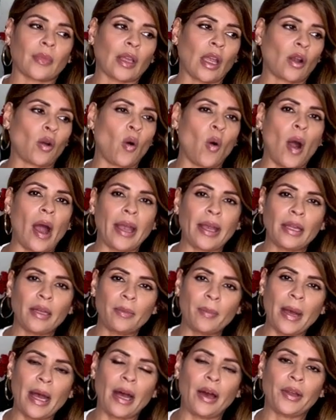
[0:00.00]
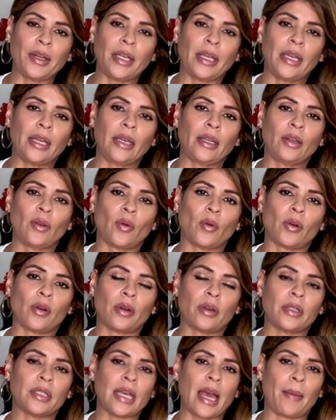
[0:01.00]
quiet about it
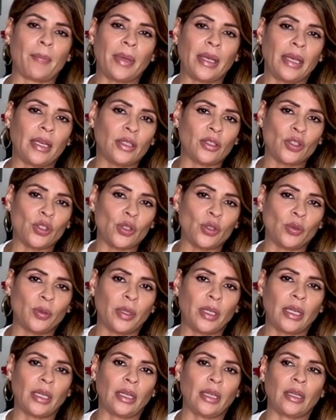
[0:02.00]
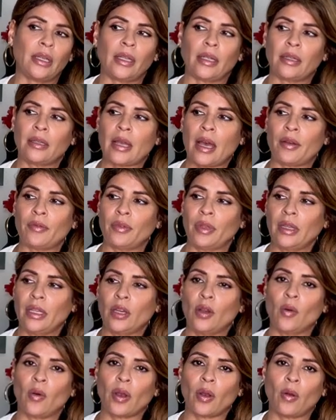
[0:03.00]
or tapping into it and not really
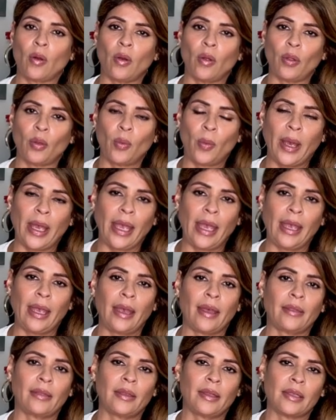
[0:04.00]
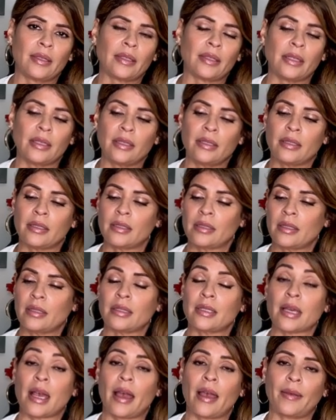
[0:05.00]
going all the way. And this is the
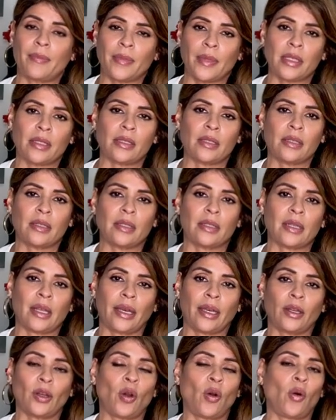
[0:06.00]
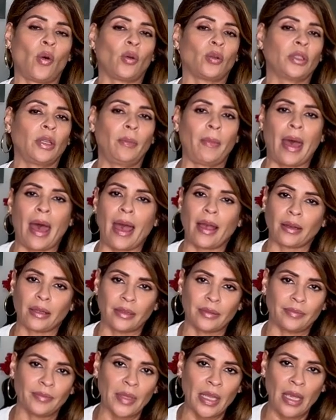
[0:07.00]
time. This is like no holding back.
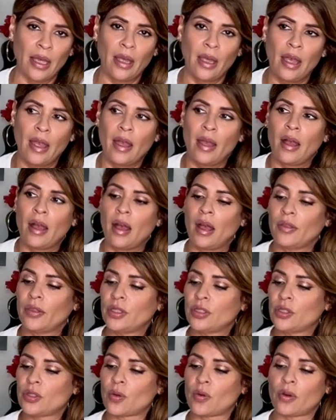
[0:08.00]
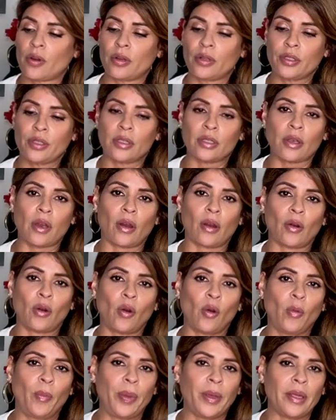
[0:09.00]
The doors are
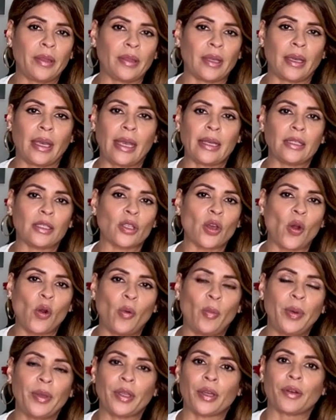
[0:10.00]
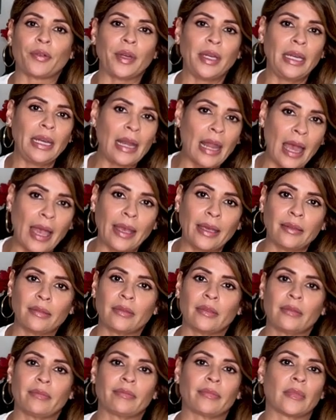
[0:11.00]
open, the gates open, the green light
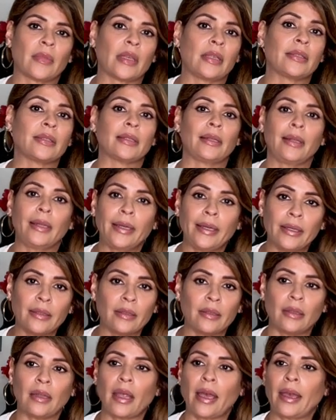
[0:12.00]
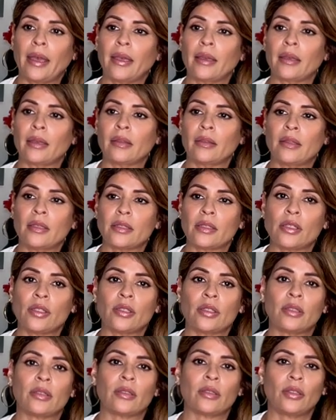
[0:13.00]
is lit. Like, this
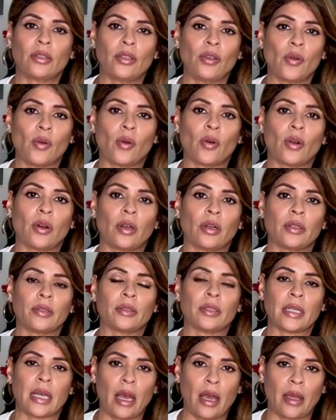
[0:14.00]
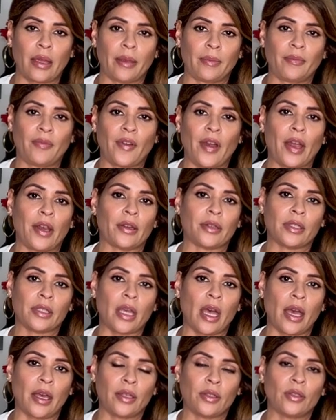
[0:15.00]
is your time, fire
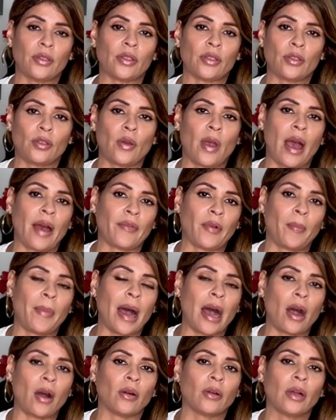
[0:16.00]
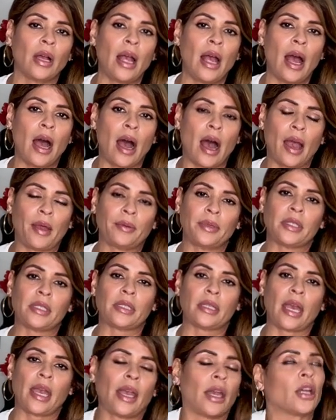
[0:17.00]
signs. You have about, I would
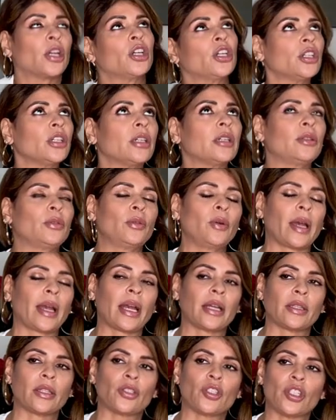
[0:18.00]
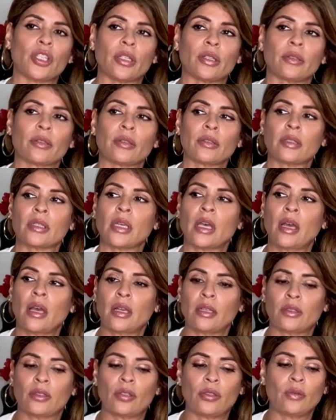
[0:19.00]
say, a good, I got the chills,
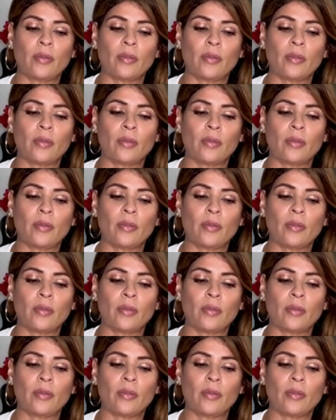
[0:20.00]
2